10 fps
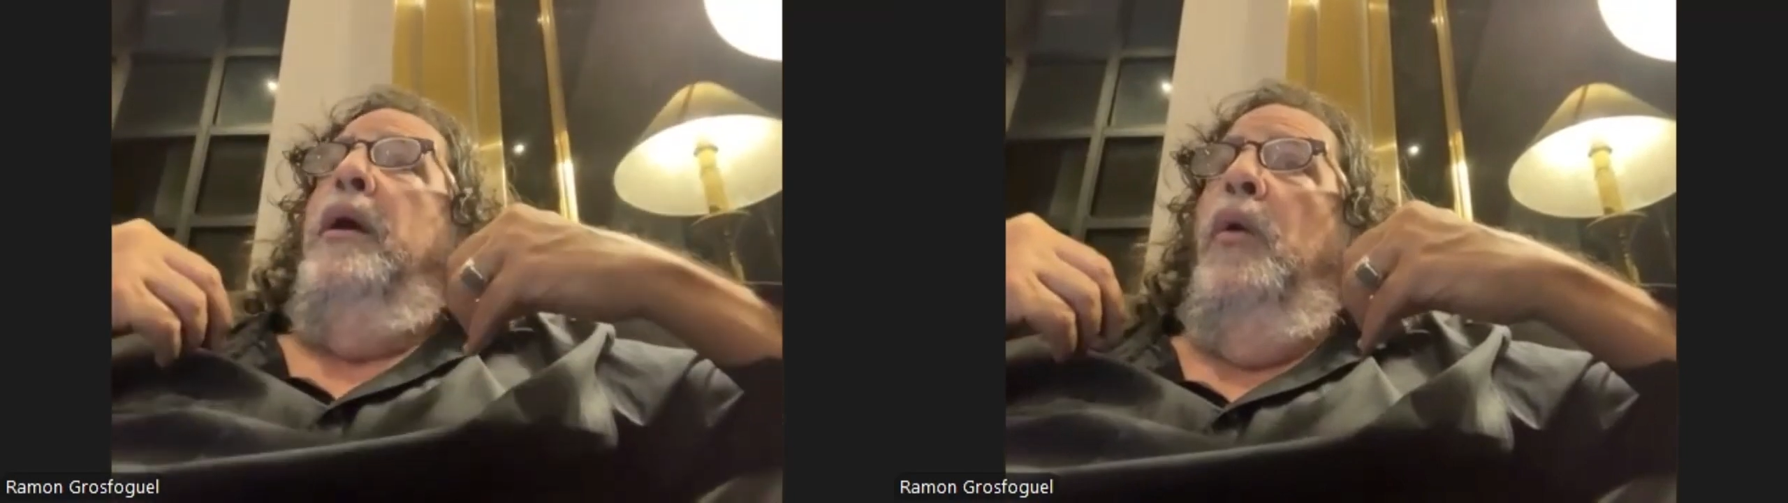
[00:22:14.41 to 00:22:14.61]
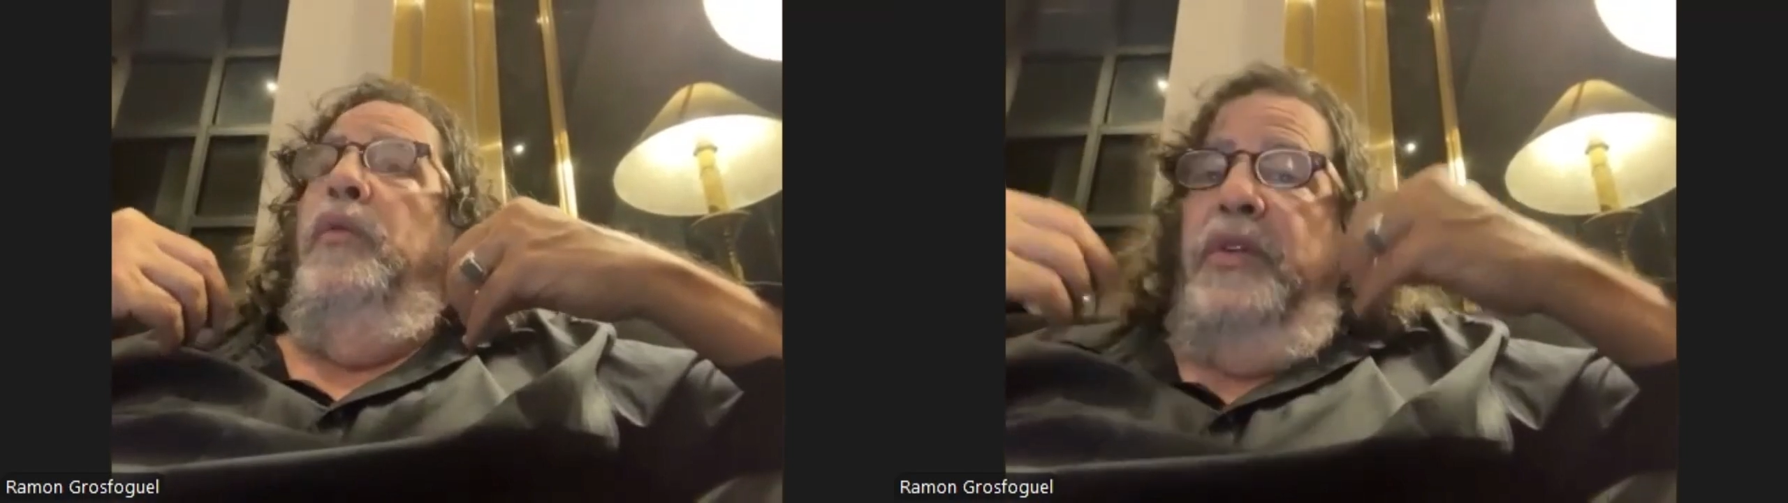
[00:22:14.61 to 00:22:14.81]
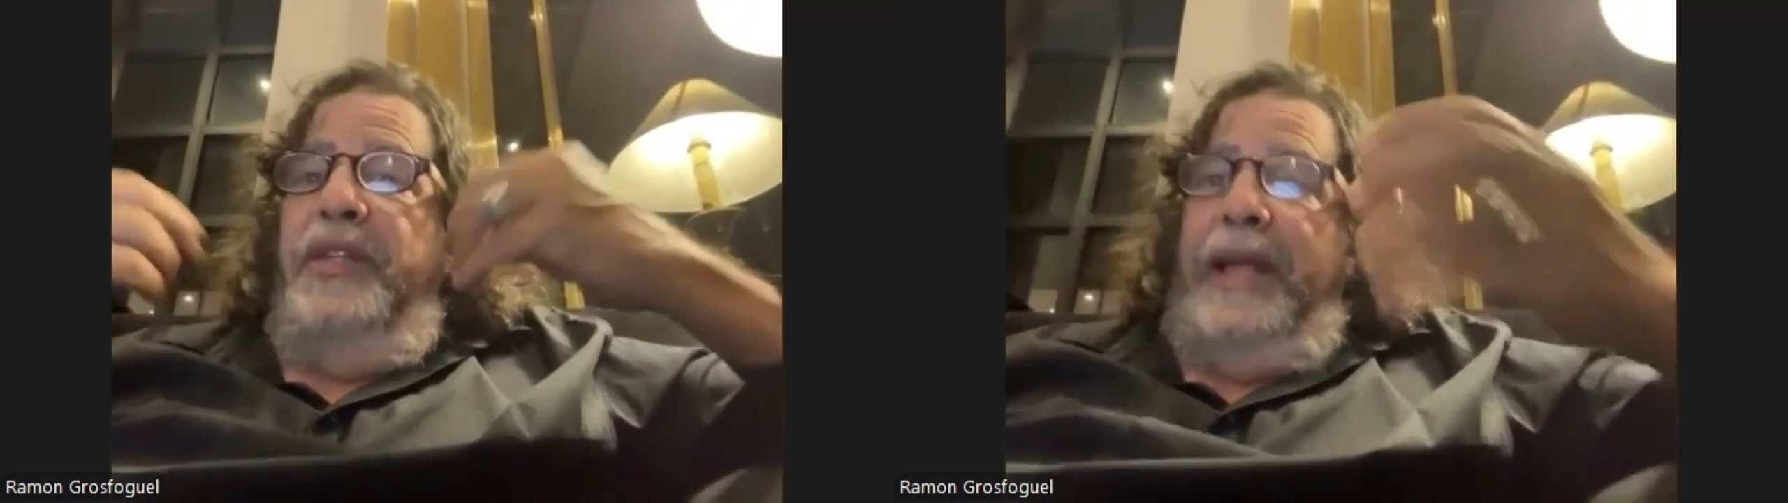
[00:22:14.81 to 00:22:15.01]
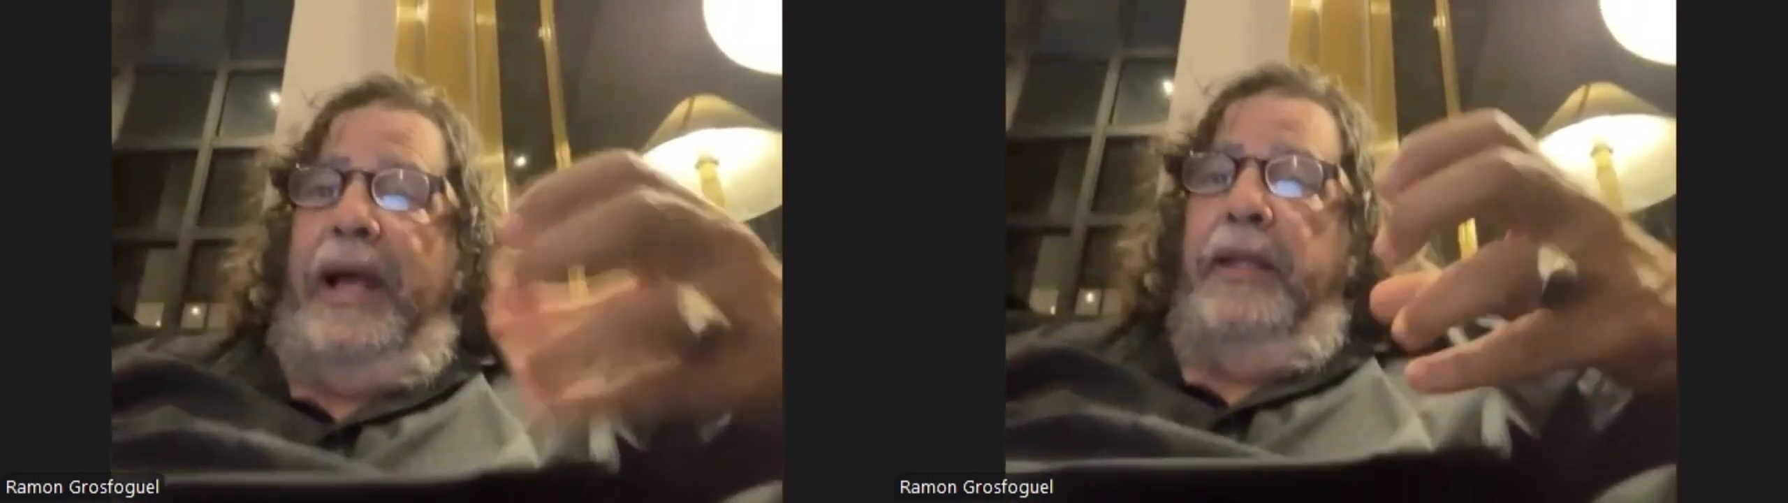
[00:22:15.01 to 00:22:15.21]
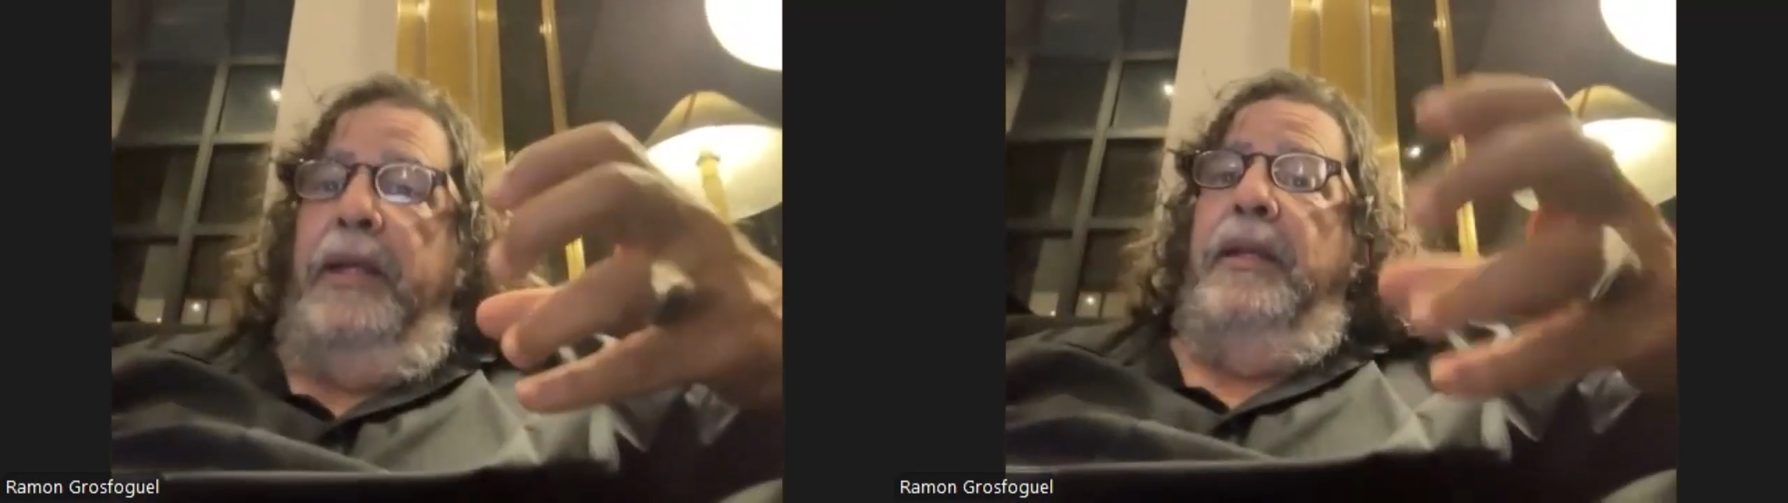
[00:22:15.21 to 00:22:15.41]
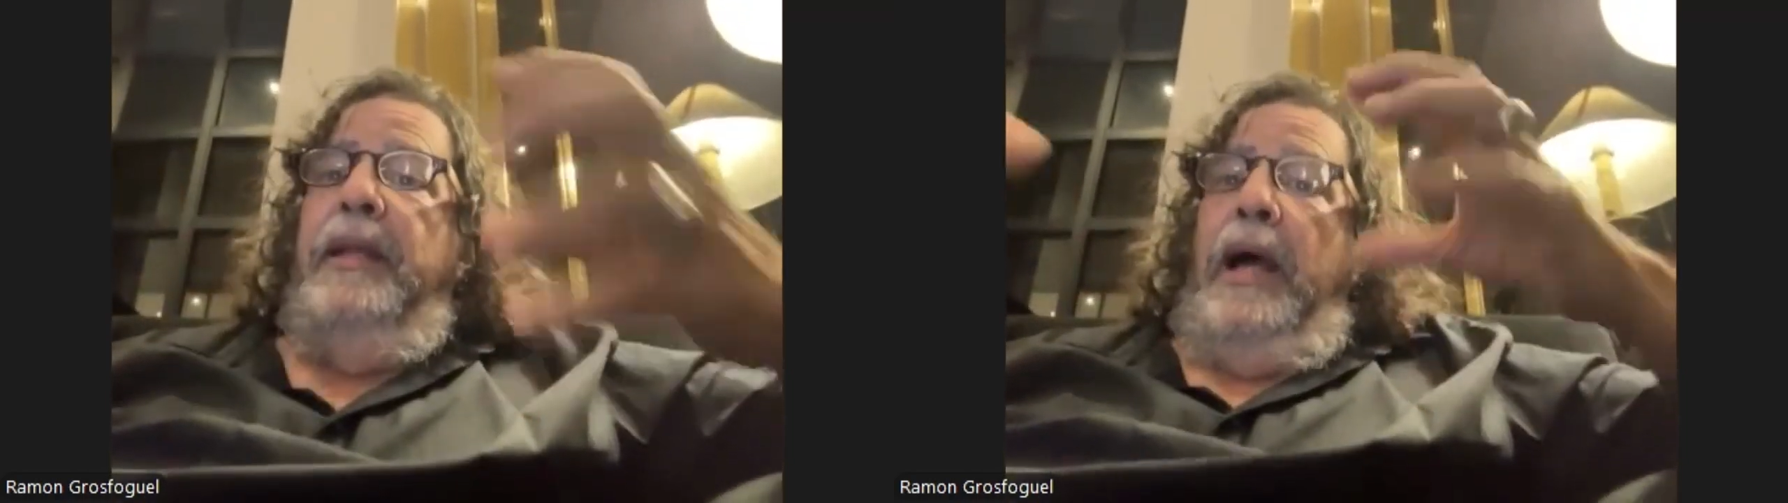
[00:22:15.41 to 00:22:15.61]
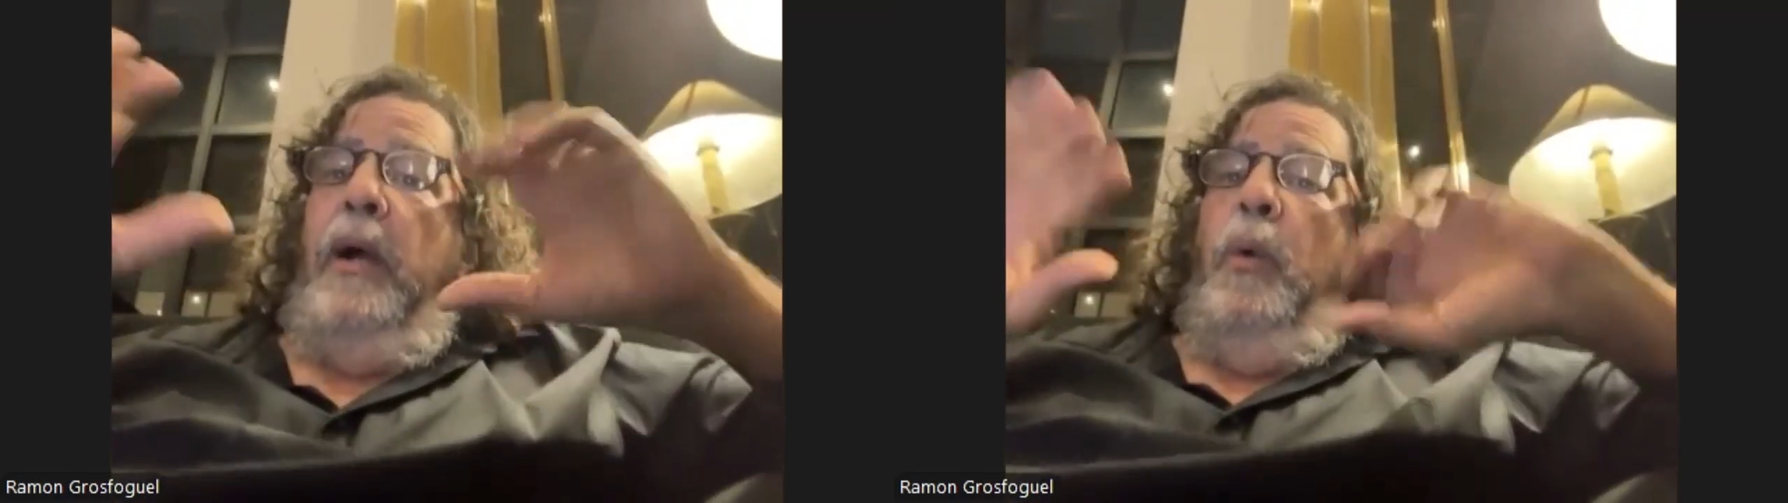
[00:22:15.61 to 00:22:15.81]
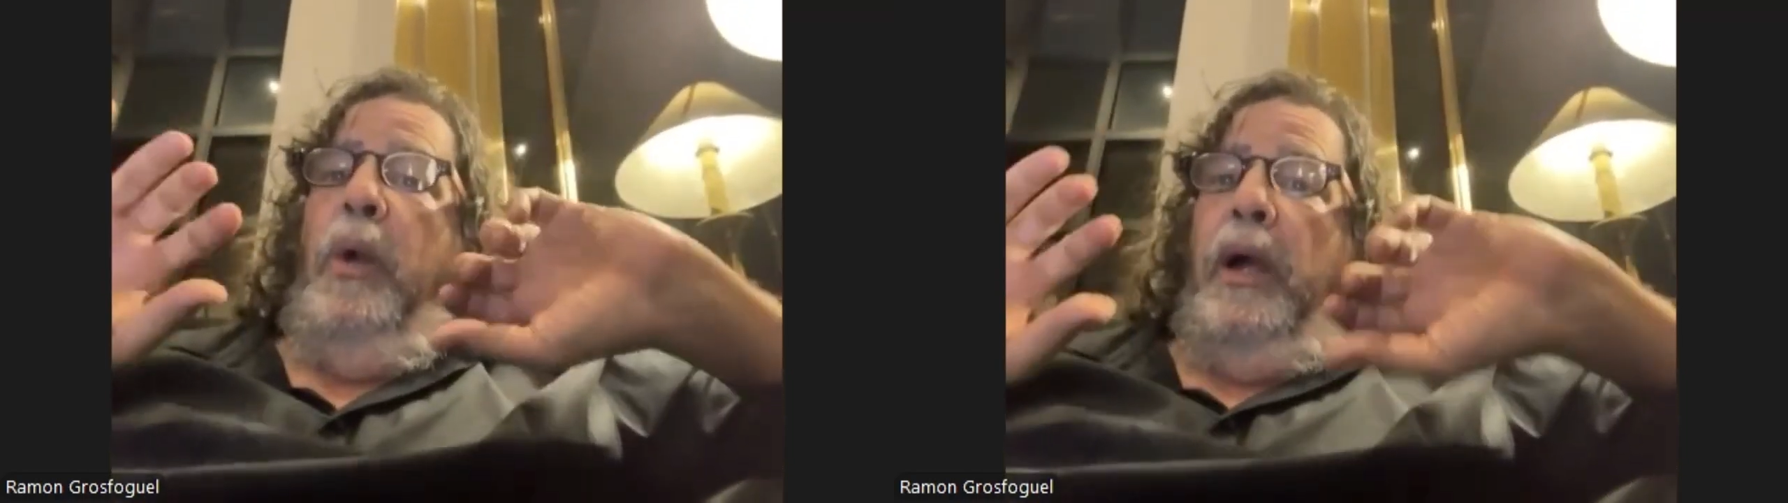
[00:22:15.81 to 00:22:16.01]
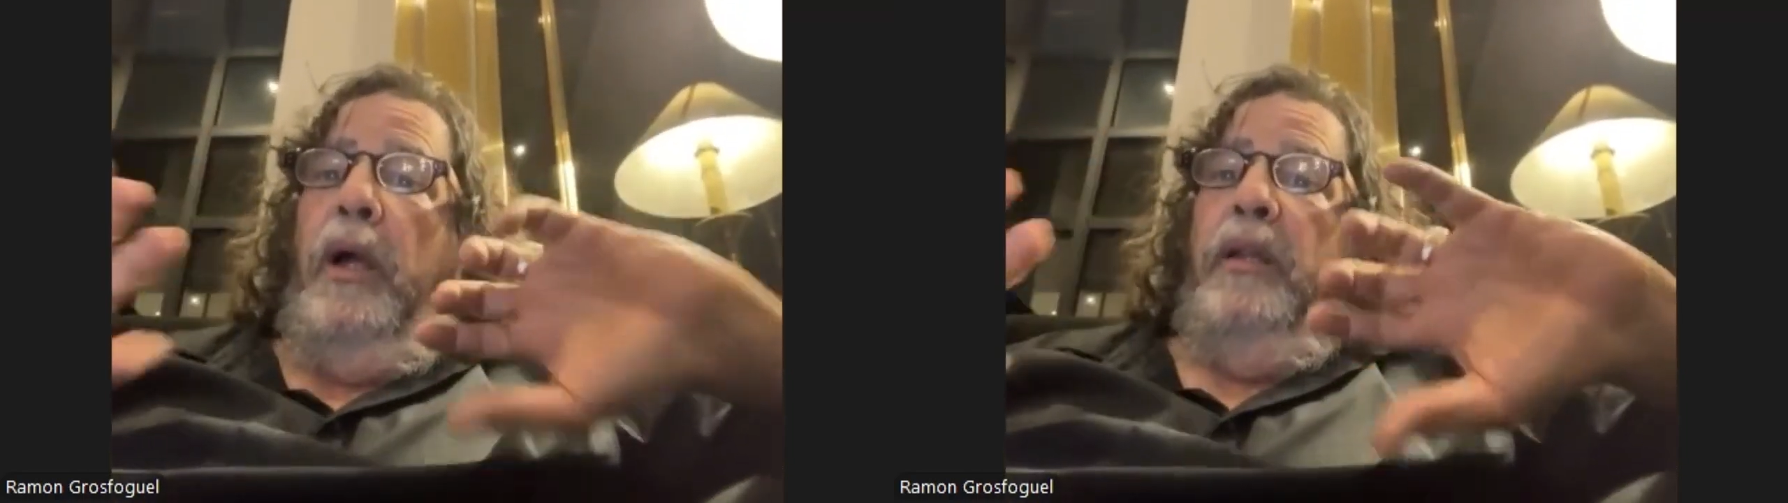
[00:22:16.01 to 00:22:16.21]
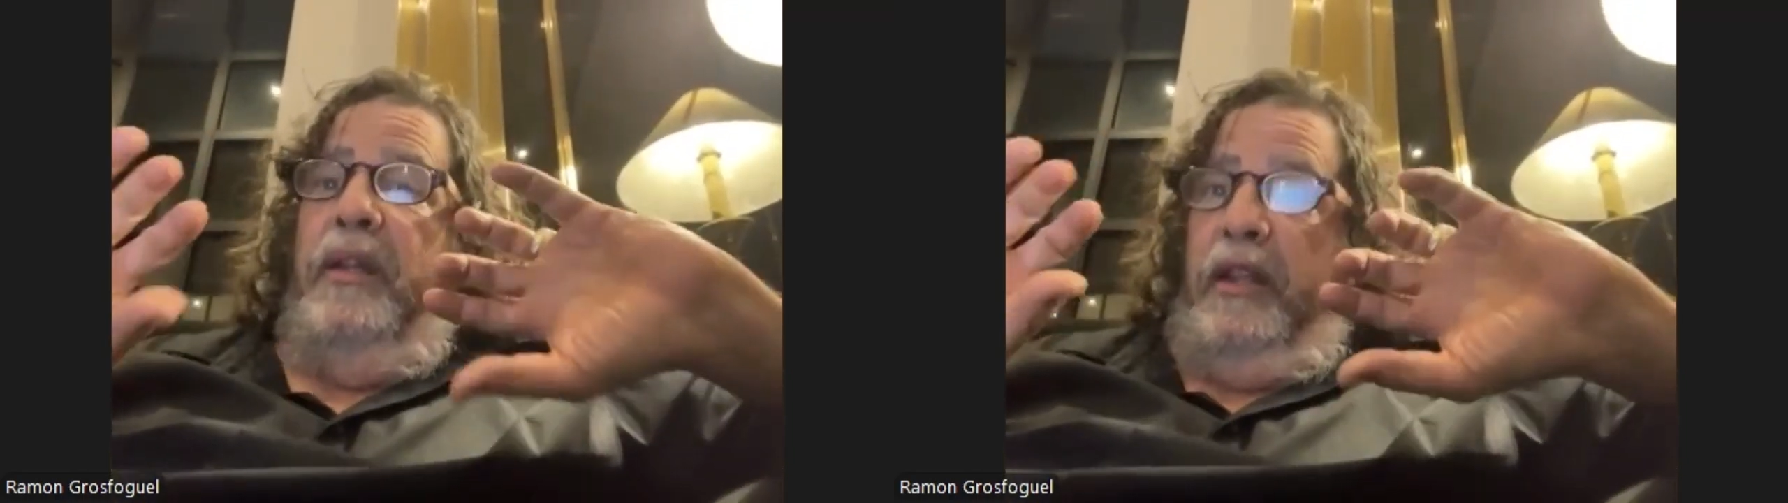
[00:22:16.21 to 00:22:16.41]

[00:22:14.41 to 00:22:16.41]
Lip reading: understanding that we are